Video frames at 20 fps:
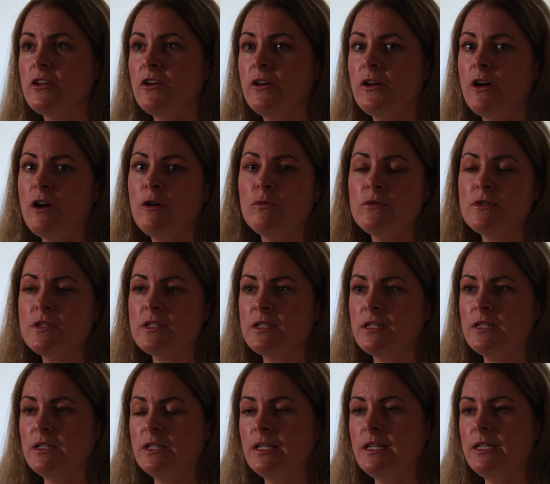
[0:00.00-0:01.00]
So I
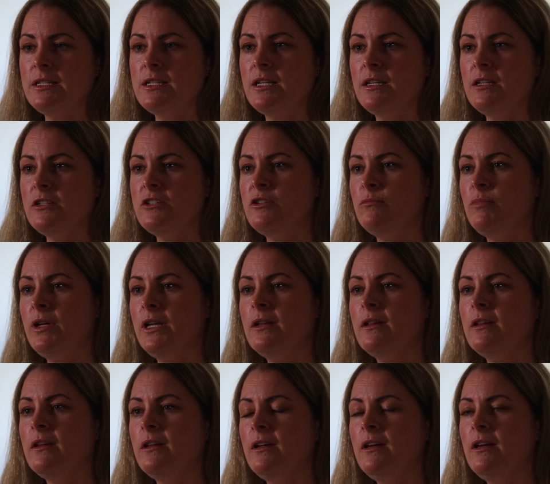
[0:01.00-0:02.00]
was considered to be
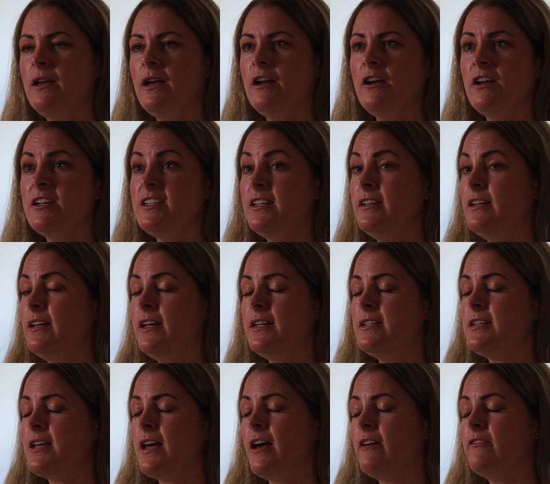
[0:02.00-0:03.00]
clear, and I didn't
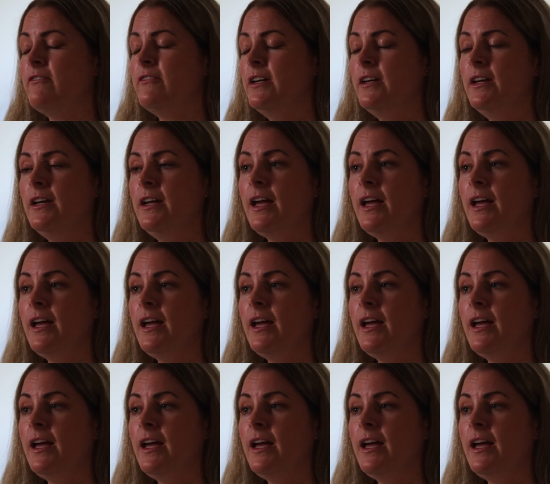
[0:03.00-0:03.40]
need to have